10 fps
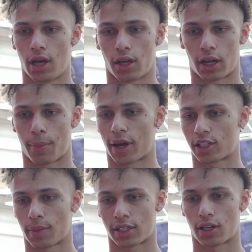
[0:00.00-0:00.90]
you know, get back
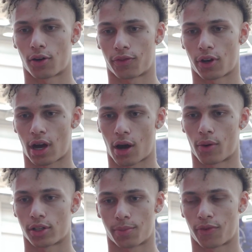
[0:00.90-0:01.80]
to myself, you know, how I
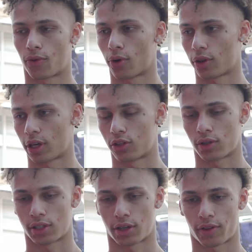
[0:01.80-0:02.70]
was before all the
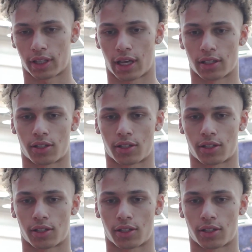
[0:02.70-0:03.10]
injuries and stuff like that.